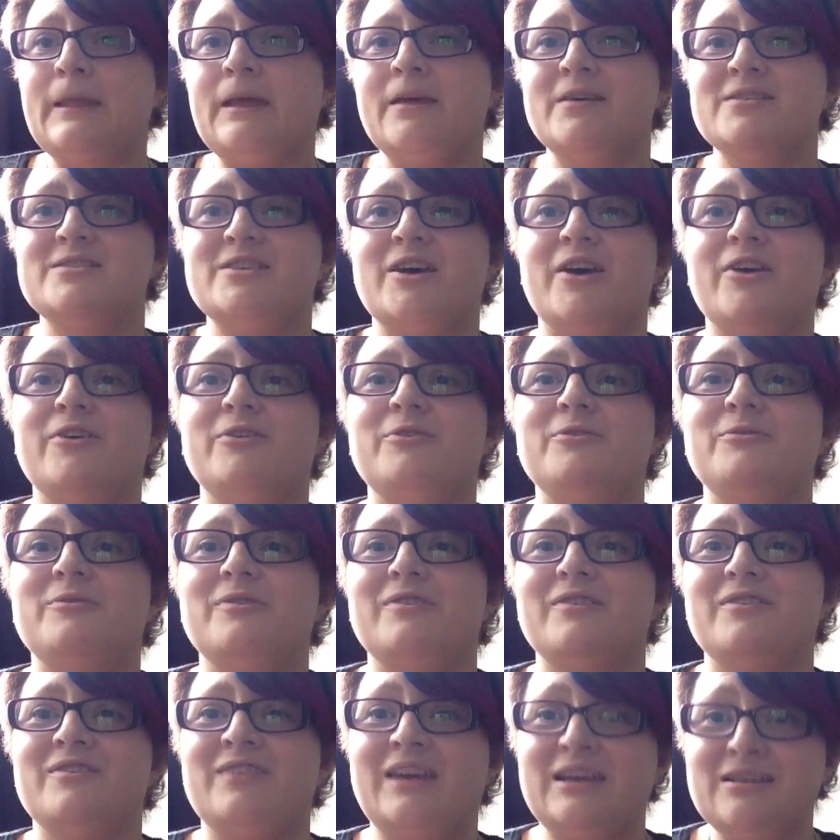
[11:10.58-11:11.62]
So
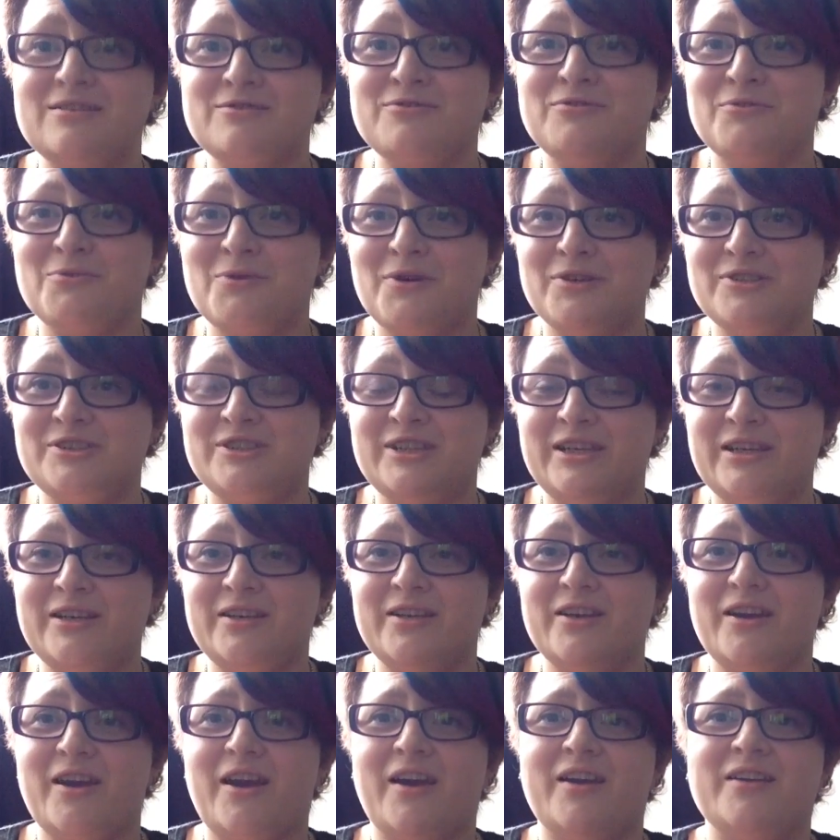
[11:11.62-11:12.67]
thanks for
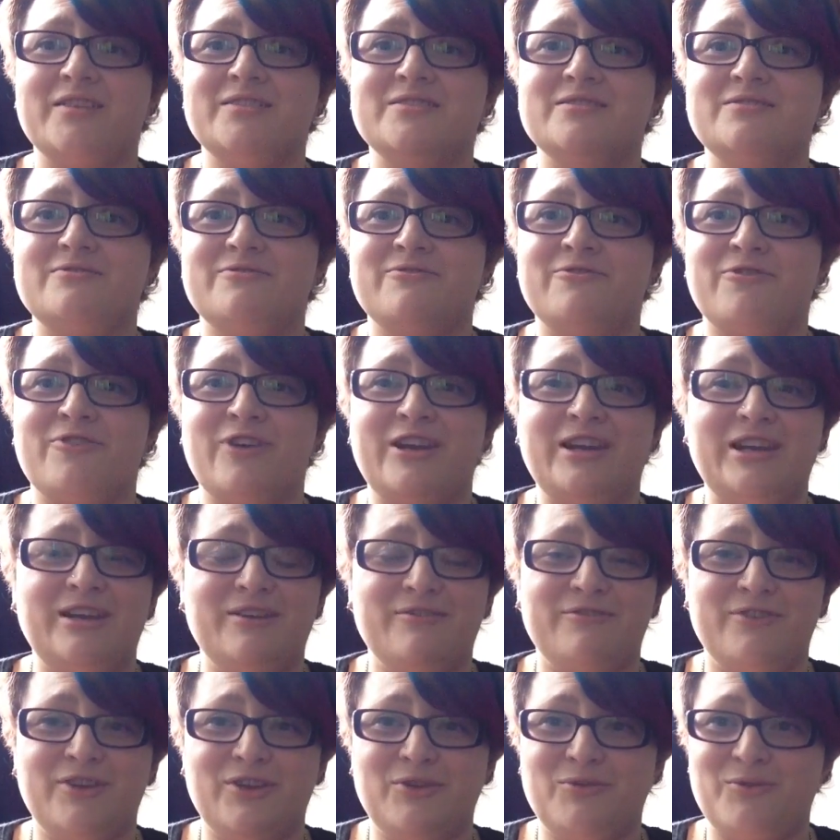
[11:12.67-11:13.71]
watching, and for any
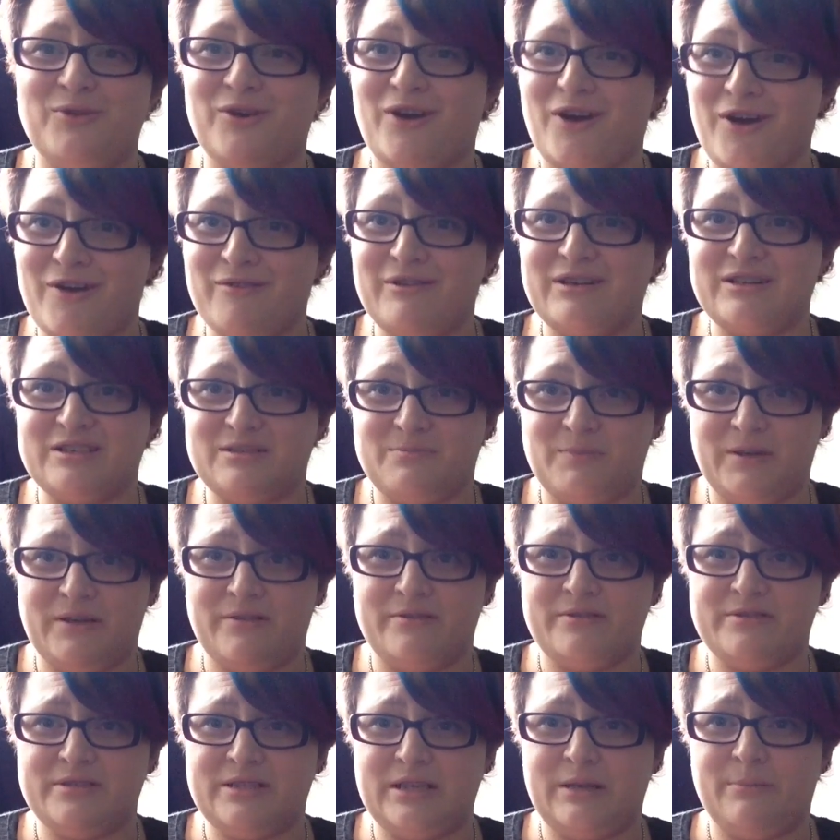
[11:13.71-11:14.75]
of you that are
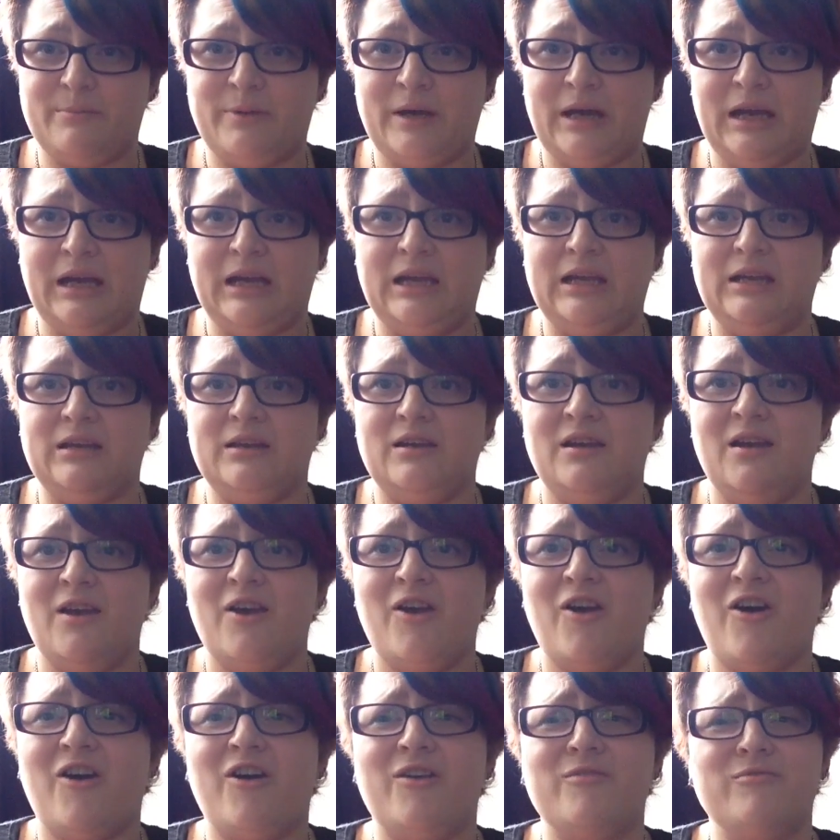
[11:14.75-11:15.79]
experiencing pain,
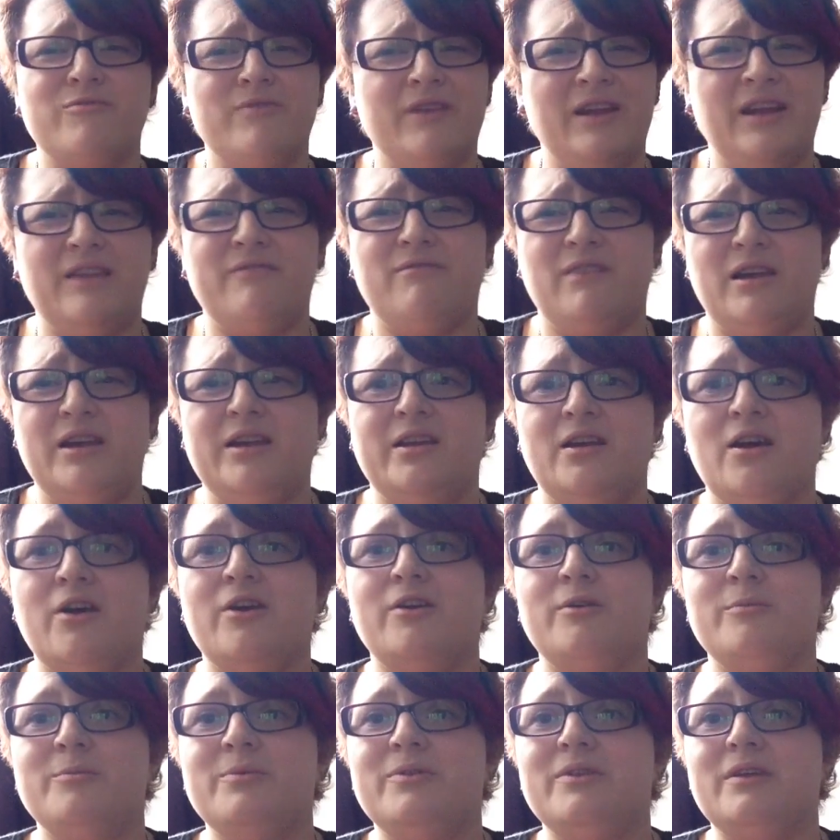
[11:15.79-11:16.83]
I really, really
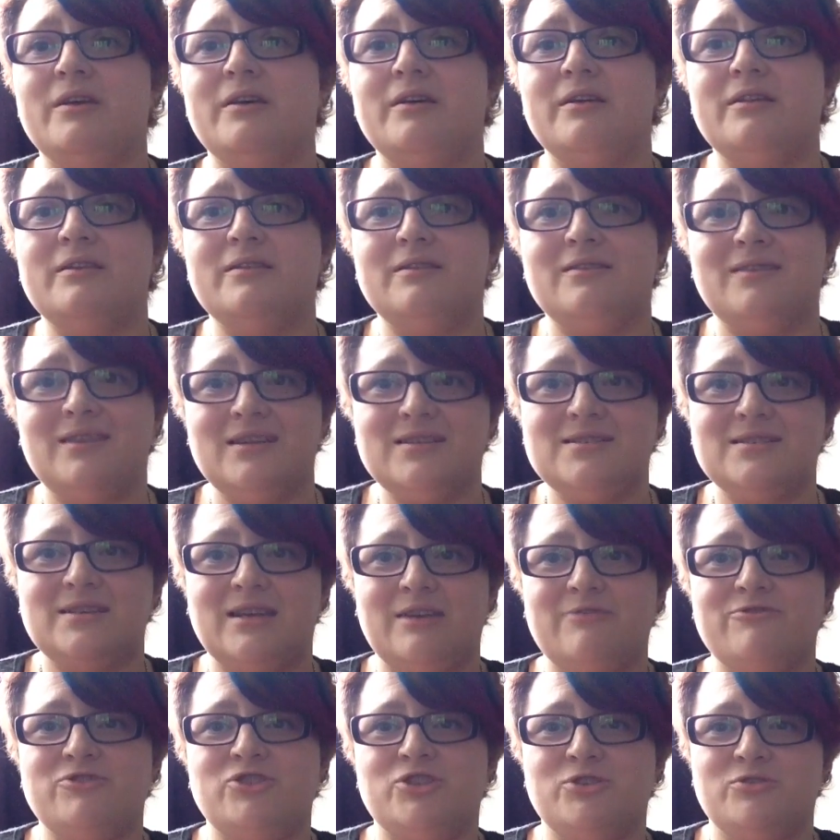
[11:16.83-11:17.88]
hope that this
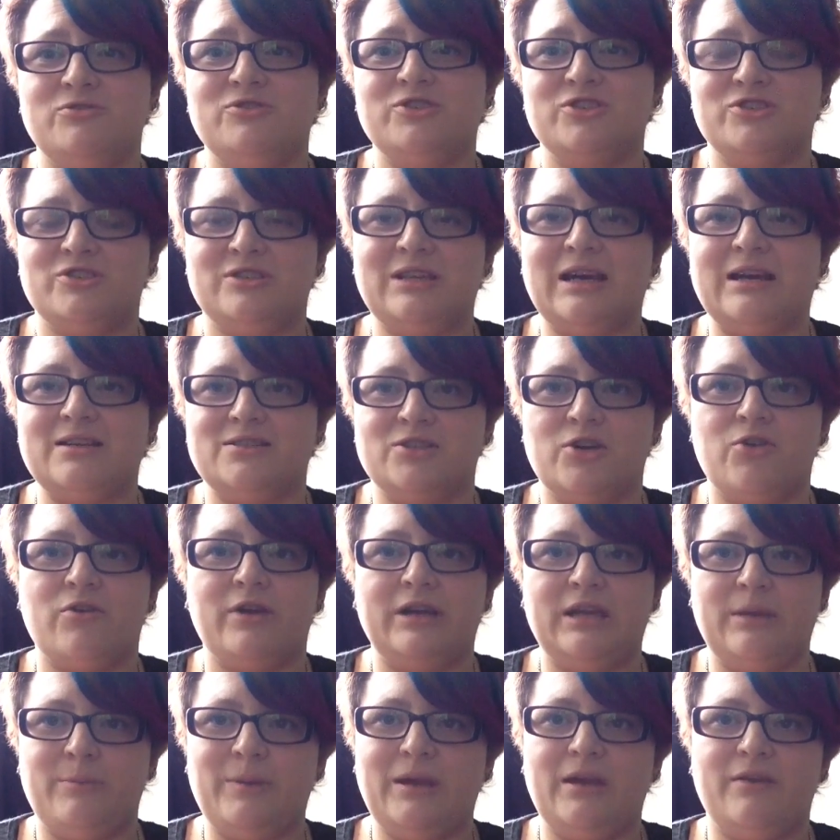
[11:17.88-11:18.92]
gives you just that
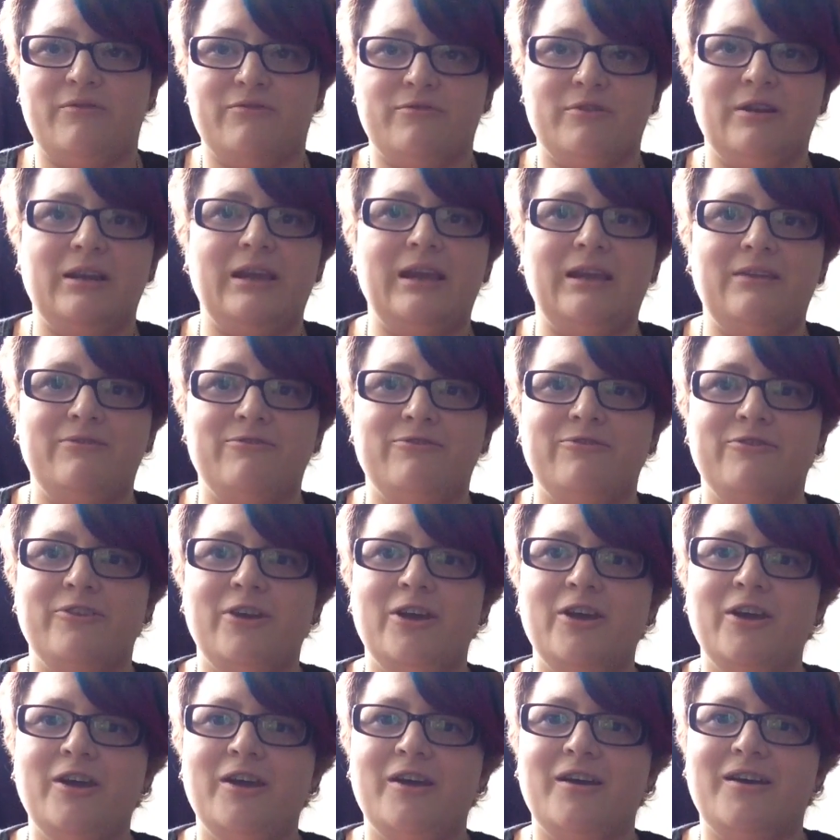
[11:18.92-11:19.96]
tiny bit of
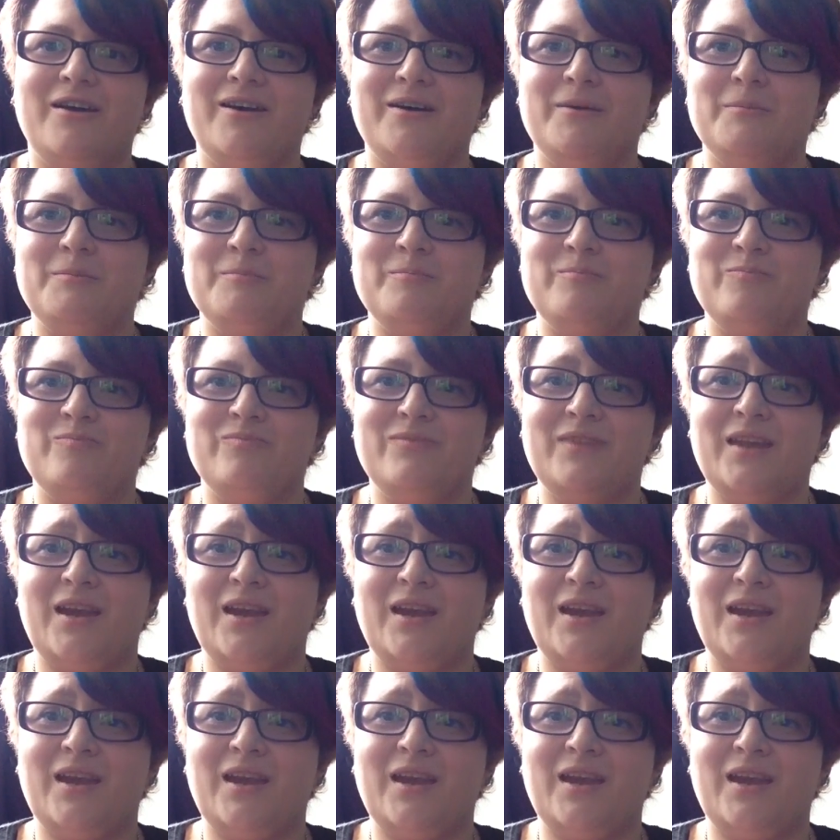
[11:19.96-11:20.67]
relief, and